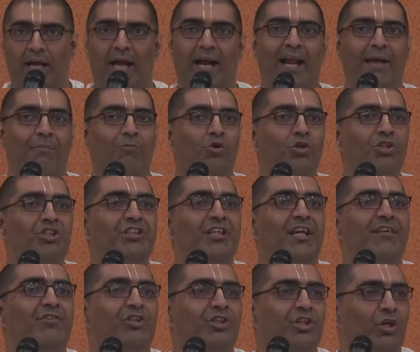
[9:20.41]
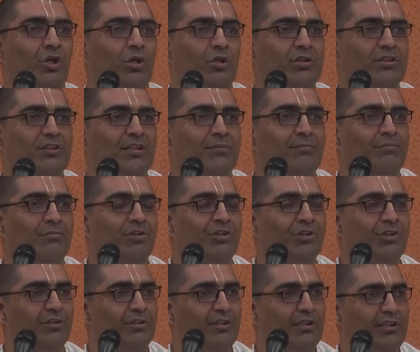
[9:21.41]
And I'm going to share with you all some
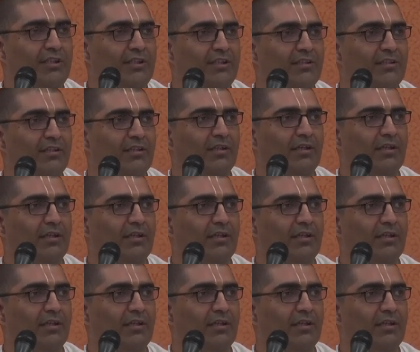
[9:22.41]
really